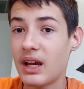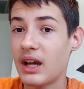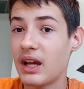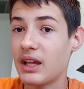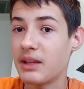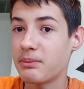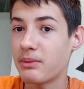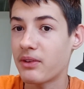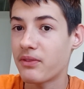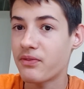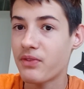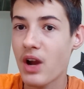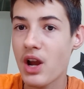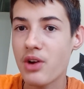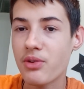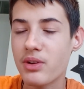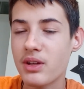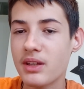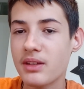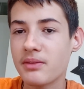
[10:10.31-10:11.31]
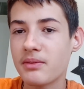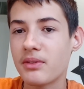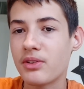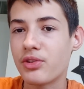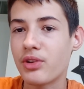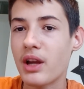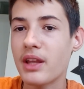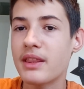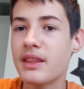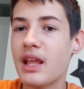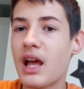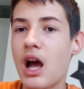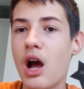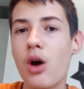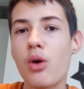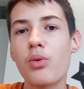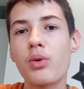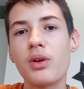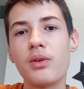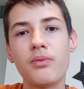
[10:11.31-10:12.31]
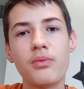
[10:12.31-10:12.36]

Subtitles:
in my firing, right now it